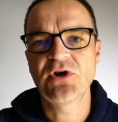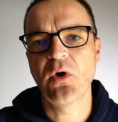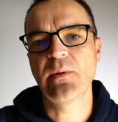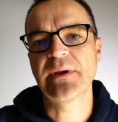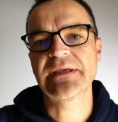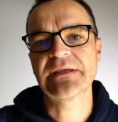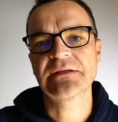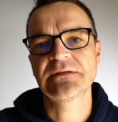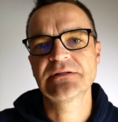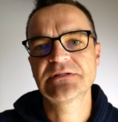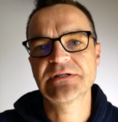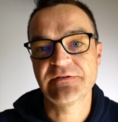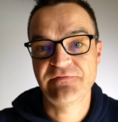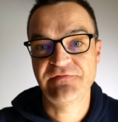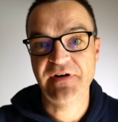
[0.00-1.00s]
going
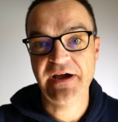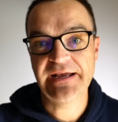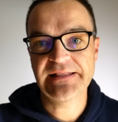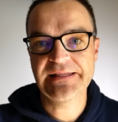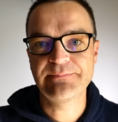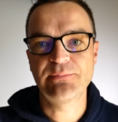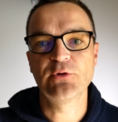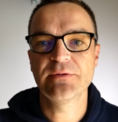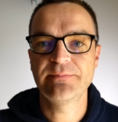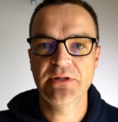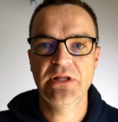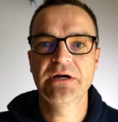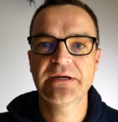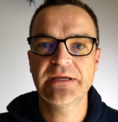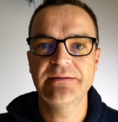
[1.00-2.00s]
to finally pull the
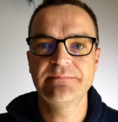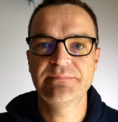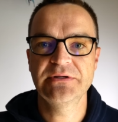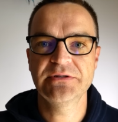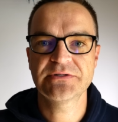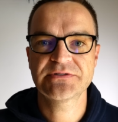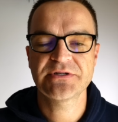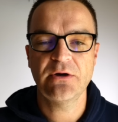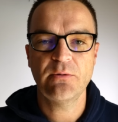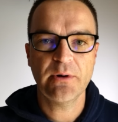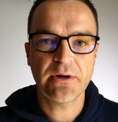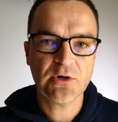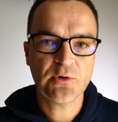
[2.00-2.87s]
plug and build a saltwater